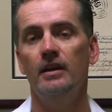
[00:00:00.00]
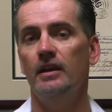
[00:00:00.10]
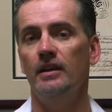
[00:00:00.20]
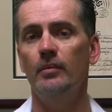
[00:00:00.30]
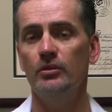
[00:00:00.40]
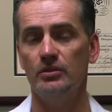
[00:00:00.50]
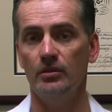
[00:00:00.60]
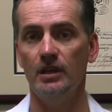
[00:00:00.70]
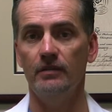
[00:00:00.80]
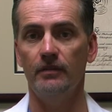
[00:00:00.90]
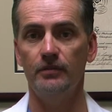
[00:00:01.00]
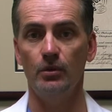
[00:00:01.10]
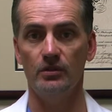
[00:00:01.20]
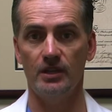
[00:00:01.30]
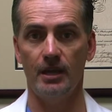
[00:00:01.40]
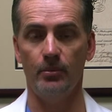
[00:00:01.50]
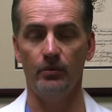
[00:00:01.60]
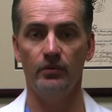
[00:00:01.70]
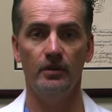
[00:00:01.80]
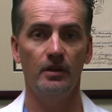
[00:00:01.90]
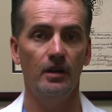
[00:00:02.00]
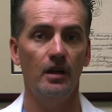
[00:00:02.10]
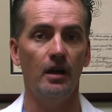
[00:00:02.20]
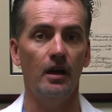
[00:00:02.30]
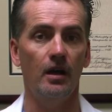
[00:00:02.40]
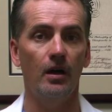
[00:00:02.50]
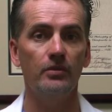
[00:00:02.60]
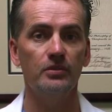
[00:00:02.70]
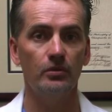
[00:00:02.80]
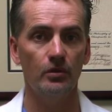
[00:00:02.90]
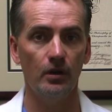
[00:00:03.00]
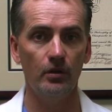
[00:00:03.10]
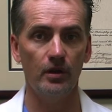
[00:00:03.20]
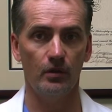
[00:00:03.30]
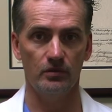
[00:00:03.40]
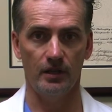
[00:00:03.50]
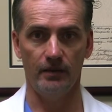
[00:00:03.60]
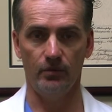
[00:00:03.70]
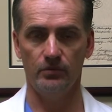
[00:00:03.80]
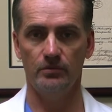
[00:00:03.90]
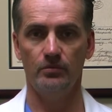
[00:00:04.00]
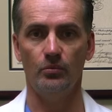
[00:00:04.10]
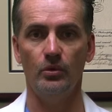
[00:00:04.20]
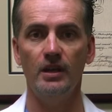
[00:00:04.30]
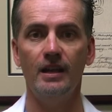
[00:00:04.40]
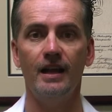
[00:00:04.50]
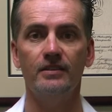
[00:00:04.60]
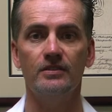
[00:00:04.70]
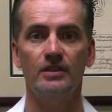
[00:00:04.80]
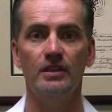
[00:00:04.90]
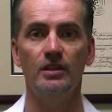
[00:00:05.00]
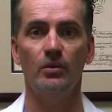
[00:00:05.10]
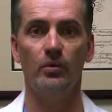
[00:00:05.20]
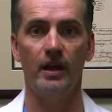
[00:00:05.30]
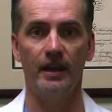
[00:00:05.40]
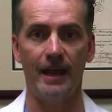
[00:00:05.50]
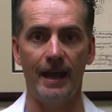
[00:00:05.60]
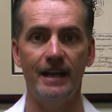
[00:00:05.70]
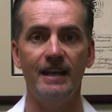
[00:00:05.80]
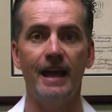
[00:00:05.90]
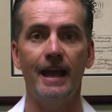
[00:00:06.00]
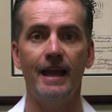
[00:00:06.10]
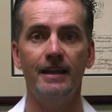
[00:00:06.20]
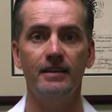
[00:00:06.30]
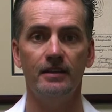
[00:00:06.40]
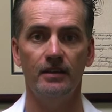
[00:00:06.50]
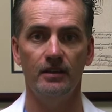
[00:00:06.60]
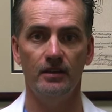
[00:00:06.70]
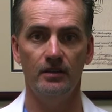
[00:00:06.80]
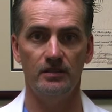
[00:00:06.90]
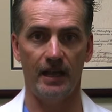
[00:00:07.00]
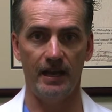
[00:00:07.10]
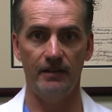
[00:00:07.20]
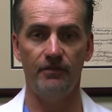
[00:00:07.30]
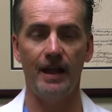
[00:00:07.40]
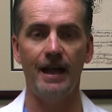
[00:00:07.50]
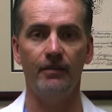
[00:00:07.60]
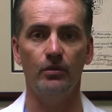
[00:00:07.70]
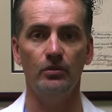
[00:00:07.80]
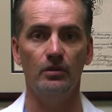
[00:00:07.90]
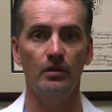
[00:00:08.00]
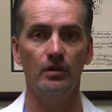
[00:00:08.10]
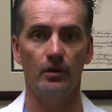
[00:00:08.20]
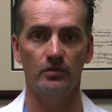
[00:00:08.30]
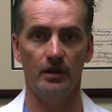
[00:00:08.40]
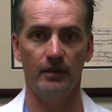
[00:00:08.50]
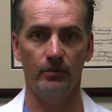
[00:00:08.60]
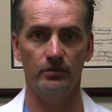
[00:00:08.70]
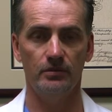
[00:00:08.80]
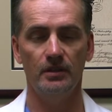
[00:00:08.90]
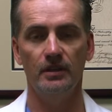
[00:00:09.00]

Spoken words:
And I'm just going to give you a few examples. Also your glucose levels. We like to see you around 89 to 85 on your glucose levels.